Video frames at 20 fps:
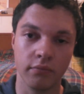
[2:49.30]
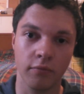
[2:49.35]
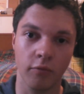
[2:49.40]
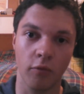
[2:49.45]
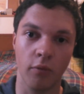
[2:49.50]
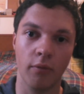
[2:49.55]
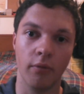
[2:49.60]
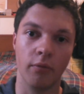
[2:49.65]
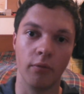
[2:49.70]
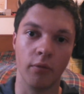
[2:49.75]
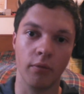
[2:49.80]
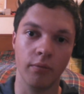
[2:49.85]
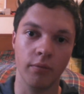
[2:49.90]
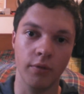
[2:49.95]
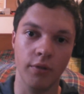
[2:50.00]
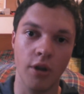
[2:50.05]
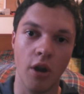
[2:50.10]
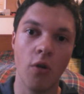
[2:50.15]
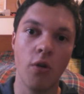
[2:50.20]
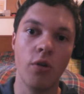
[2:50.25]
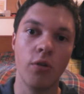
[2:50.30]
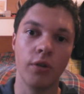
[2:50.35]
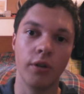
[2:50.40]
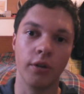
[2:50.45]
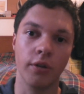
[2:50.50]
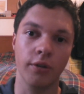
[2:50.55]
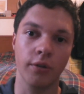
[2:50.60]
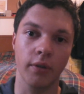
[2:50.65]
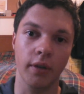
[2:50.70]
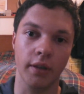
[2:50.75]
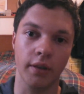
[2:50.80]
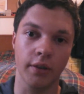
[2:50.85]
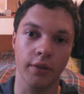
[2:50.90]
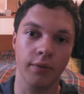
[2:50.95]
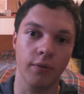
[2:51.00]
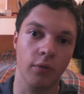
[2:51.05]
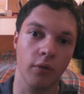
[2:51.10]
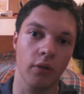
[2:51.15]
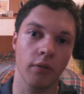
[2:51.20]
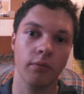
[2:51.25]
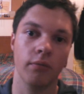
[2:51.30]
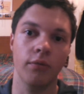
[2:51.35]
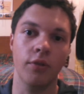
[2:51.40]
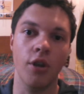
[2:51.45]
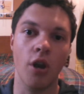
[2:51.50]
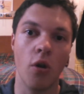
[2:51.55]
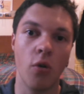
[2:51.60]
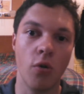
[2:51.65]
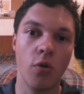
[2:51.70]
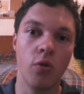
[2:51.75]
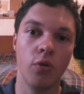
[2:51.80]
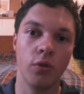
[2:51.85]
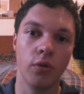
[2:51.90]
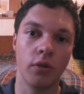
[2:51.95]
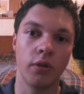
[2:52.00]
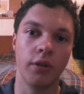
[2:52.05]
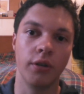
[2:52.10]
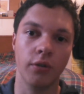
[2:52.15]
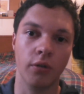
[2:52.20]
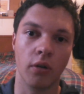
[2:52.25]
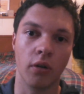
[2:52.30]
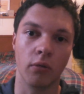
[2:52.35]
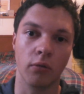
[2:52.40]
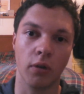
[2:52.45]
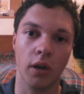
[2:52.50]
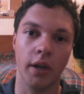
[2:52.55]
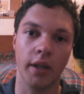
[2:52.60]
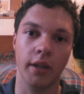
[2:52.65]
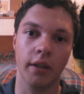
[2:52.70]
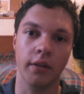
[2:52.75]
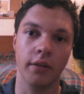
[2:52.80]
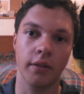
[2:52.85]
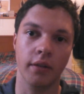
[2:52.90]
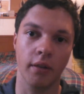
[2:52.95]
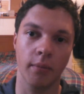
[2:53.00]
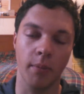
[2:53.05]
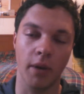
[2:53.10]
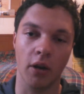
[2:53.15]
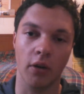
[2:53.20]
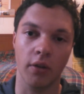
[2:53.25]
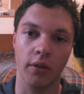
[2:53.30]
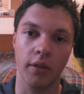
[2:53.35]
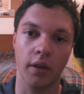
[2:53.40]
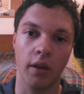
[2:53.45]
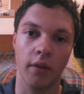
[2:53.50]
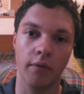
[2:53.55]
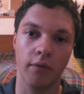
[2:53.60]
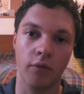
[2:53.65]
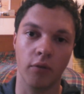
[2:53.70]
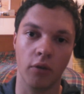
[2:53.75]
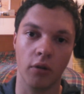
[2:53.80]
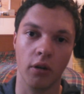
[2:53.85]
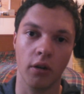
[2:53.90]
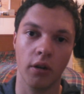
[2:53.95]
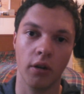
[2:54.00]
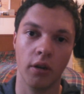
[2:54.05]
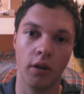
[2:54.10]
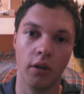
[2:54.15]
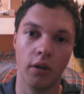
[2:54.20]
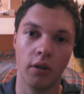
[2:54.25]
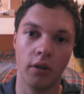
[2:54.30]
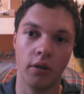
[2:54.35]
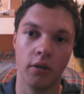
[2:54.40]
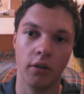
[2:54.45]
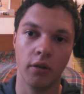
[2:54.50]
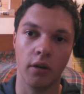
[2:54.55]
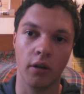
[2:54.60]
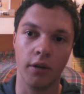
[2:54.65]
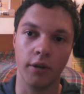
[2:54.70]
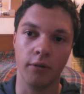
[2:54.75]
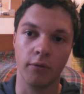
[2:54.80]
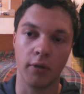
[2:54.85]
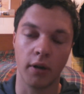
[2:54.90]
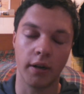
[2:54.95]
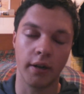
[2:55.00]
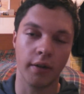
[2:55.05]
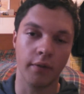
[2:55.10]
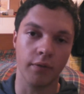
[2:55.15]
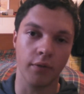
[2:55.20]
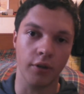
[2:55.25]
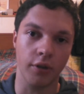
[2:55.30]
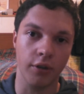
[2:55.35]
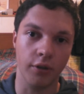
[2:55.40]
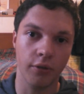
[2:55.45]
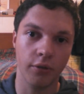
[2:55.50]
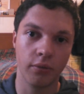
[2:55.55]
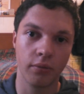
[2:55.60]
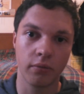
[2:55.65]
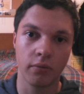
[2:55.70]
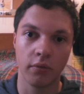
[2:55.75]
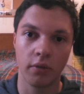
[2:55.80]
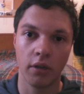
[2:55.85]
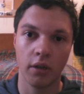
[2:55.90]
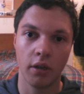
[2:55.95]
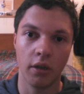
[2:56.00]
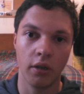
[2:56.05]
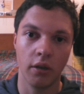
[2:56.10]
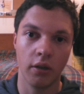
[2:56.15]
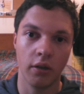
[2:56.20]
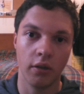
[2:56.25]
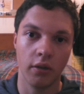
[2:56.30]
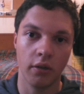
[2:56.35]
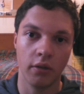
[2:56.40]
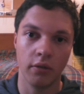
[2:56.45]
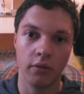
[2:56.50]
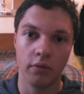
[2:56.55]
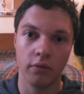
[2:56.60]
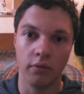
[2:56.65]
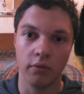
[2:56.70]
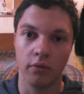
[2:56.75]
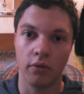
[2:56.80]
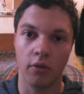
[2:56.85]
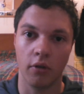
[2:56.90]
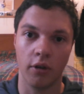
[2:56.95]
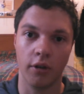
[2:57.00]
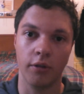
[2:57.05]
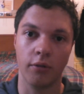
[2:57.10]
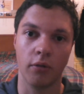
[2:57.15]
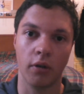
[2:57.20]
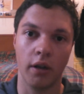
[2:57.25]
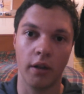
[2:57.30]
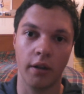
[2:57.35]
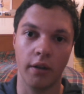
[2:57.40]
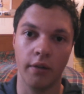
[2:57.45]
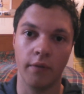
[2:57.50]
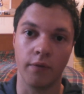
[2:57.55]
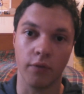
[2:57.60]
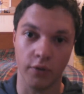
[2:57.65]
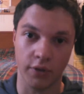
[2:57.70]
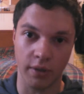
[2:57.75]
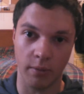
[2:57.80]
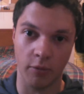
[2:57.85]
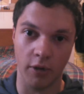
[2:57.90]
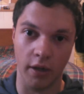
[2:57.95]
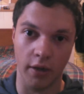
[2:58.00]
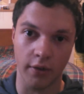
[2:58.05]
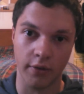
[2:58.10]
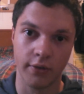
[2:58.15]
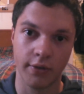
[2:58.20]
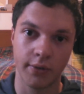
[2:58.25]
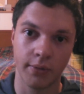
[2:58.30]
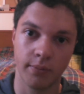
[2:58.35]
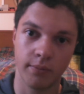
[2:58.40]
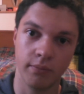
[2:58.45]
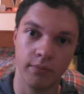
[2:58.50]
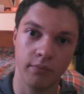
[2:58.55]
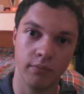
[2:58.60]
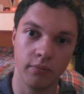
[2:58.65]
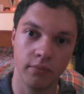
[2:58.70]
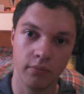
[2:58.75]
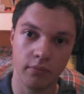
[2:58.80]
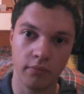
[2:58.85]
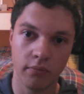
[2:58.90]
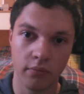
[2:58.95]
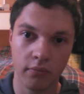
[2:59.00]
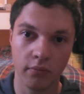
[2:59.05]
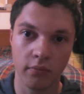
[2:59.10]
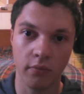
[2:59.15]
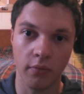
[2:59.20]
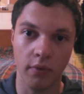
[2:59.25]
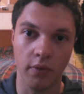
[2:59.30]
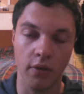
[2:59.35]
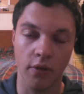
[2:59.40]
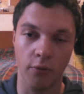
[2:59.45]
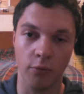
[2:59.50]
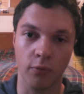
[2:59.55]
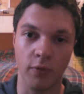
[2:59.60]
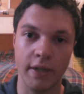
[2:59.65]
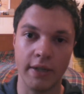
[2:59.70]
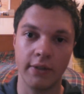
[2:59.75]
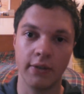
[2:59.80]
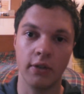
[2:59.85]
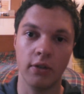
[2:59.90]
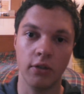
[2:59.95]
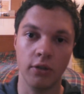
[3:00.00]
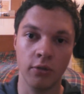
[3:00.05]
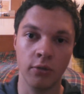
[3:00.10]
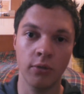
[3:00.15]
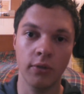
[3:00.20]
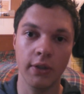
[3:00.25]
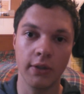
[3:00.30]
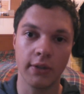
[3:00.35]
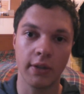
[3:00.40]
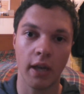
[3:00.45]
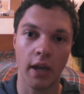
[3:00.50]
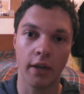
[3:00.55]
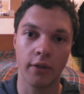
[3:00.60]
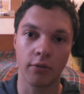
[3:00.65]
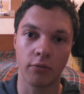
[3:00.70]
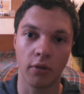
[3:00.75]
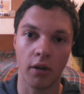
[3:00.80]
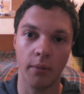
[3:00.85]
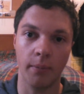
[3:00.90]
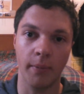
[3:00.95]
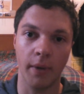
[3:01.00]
R- r- know who you're doing this for. Know who you are running the marathon for. Are you running it for you, or are you running it for someone else? The reason you decide to run a